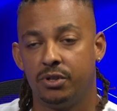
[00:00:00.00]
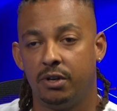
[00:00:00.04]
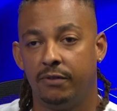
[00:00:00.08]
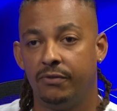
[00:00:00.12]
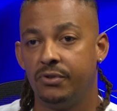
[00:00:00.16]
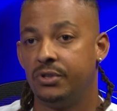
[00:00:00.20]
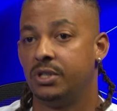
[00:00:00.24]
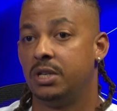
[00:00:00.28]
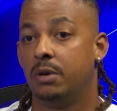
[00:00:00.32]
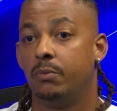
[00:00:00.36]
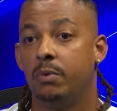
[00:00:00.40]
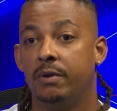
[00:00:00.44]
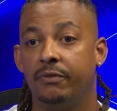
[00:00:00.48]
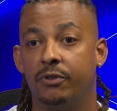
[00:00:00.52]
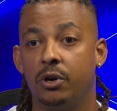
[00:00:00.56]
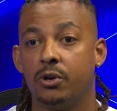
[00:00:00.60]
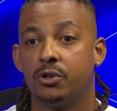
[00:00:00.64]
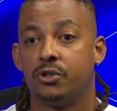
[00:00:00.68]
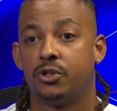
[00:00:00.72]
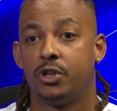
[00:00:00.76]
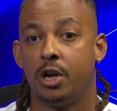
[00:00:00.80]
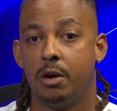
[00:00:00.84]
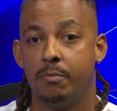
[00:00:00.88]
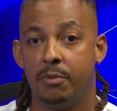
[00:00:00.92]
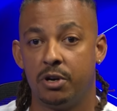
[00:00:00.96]
Obviously, we've got
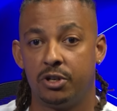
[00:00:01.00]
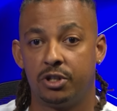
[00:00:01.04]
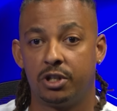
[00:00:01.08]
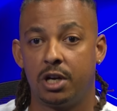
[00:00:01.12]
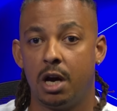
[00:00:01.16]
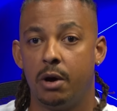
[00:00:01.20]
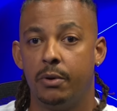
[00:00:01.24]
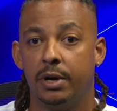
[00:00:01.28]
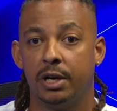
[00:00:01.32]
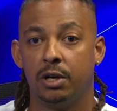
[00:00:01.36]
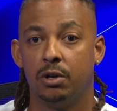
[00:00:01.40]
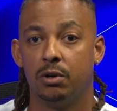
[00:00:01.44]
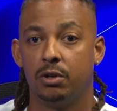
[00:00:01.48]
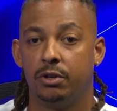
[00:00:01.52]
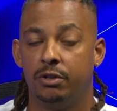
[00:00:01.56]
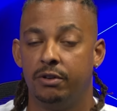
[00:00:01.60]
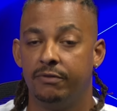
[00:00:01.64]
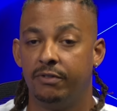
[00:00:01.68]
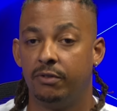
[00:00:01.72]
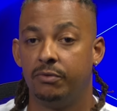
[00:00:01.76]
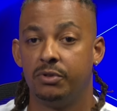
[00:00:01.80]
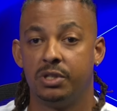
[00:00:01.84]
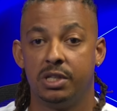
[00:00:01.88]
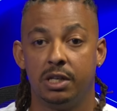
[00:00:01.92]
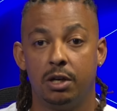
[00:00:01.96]
so much going on. You've
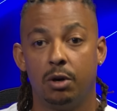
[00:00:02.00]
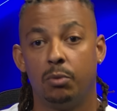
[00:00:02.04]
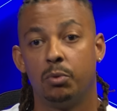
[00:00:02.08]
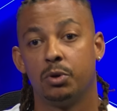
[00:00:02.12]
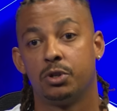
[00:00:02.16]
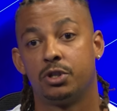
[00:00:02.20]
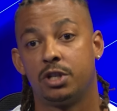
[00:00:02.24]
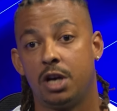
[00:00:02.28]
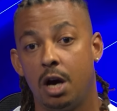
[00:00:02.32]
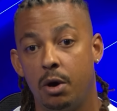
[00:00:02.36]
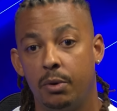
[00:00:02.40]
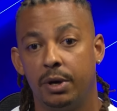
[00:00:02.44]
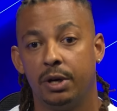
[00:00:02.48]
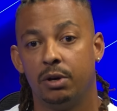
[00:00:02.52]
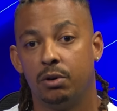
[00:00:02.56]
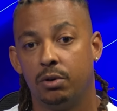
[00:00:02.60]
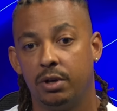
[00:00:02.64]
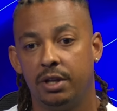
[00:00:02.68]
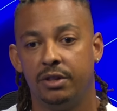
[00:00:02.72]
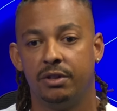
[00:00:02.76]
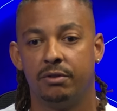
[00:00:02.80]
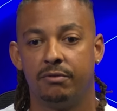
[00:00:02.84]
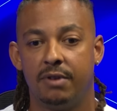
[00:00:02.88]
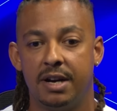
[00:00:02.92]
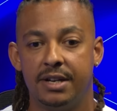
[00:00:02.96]
obviously got what's going on
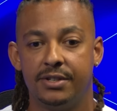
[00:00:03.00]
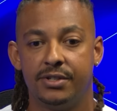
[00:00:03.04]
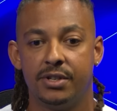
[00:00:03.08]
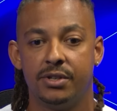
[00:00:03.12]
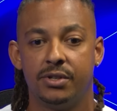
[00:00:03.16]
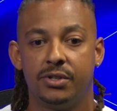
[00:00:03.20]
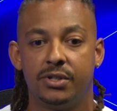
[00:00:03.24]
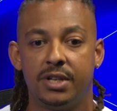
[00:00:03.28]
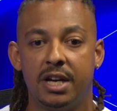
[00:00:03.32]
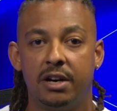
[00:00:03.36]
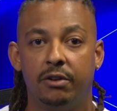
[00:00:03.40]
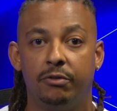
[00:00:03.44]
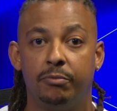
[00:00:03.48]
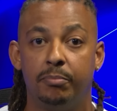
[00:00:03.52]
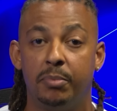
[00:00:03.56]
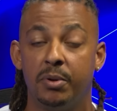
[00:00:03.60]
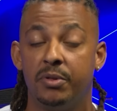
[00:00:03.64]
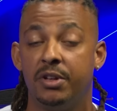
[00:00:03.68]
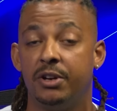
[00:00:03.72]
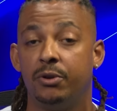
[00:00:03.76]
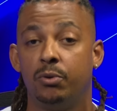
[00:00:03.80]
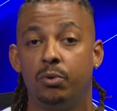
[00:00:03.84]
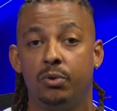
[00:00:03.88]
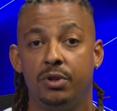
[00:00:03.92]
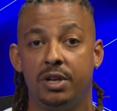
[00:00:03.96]
in the race itself, but
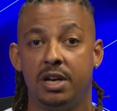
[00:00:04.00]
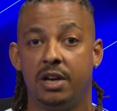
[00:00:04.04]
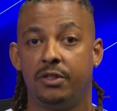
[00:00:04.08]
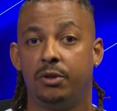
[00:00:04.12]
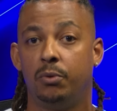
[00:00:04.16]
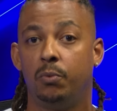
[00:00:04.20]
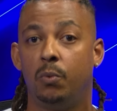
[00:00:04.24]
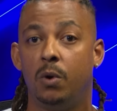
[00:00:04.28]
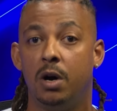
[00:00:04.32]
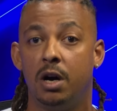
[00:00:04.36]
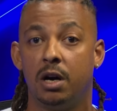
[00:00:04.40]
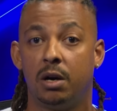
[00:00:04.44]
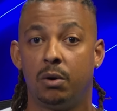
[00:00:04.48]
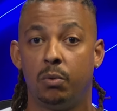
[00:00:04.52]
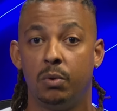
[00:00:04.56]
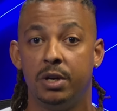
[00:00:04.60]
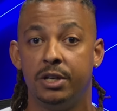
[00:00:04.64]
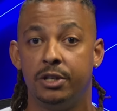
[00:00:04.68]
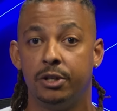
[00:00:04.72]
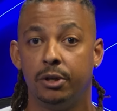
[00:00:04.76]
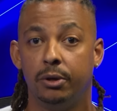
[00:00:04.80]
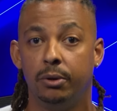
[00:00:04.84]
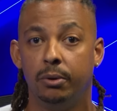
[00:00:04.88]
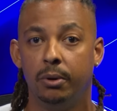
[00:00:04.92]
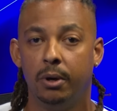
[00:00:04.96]
then all the other work we
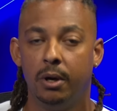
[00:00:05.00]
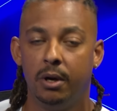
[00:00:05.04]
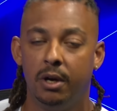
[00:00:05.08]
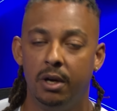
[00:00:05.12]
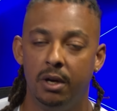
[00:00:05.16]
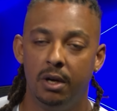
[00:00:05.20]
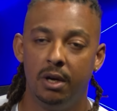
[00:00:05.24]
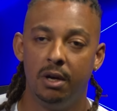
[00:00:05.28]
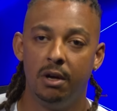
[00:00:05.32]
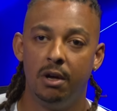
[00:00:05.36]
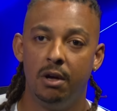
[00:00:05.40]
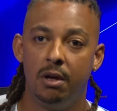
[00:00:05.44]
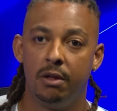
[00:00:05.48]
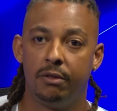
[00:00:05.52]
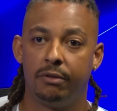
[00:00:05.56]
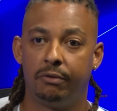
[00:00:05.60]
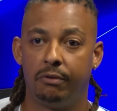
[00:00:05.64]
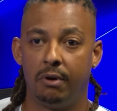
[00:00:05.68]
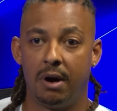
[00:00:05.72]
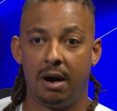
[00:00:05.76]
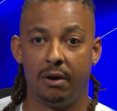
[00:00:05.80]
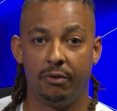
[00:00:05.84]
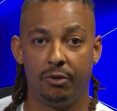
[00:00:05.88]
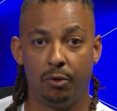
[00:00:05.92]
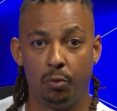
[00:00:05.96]
do
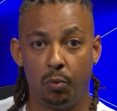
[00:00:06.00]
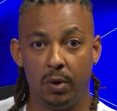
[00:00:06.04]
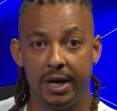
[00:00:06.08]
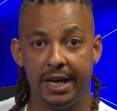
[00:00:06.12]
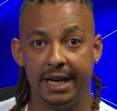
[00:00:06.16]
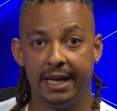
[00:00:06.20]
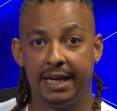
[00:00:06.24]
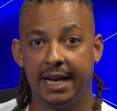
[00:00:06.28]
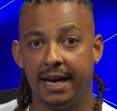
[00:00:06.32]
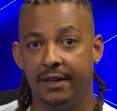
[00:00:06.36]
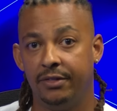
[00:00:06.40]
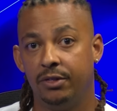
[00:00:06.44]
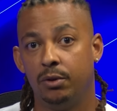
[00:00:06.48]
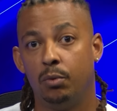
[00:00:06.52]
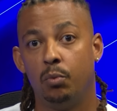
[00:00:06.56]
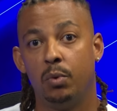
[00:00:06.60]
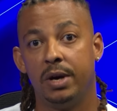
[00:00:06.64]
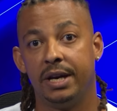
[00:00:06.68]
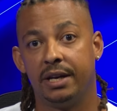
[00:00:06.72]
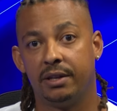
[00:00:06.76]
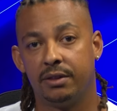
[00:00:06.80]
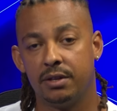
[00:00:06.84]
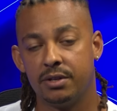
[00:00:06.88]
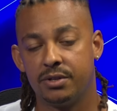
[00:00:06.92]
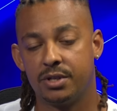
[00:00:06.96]
throughout the week and the
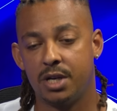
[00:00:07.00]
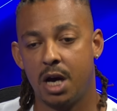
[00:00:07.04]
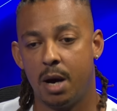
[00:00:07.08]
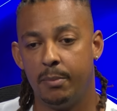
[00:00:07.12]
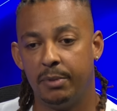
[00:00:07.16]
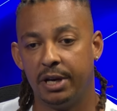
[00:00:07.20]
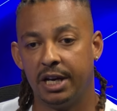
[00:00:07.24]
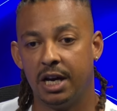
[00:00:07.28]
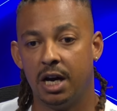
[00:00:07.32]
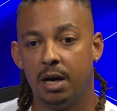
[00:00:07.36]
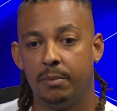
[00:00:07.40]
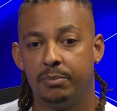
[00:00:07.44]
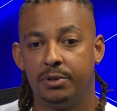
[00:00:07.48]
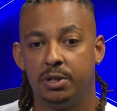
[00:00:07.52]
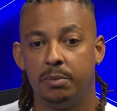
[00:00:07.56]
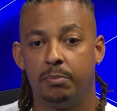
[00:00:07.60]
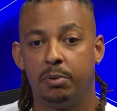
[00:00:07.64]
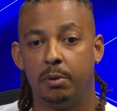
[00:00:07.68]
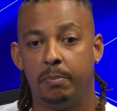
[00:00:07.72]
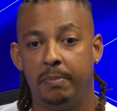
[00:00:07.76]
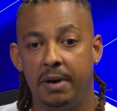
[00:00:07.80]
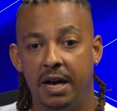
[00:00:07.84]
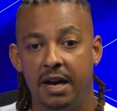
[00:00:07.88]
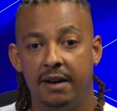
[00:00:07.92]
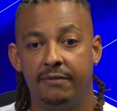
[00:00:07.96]
week that's coming up to
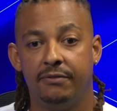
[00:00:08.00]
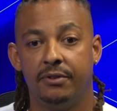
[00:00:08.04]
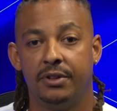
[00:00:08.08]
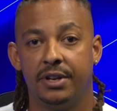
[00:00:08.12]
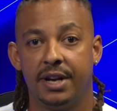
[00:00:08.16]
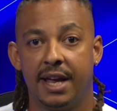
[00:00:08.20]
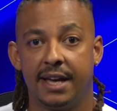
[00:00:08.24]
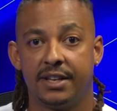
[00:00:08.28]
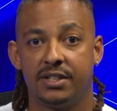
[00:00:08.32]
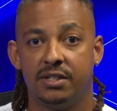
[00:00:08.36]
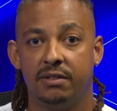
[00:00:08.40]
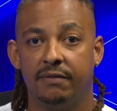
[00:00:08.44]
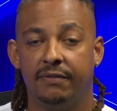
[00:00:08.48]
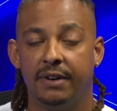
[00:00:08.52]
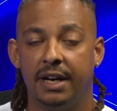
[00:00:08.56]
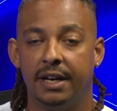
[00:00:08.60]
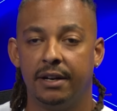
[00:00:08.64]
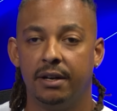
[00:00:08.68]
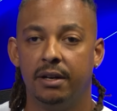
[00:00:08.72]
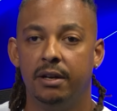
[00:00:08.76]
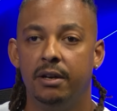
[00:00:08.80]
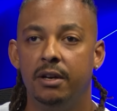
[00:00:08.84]
prepare for the next event.